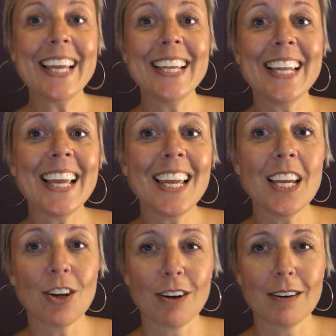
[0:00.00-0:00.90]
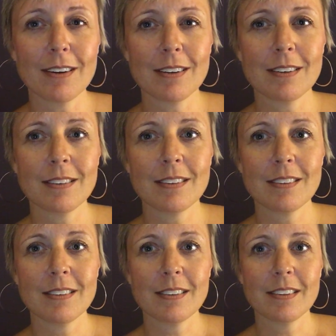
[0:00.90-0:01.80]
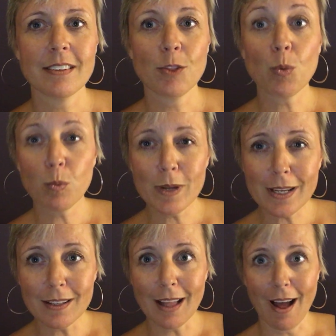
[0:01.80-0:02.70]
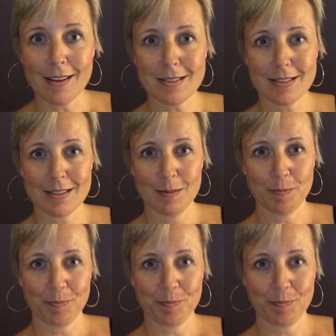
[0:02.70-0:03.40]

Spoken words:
in here, the real us.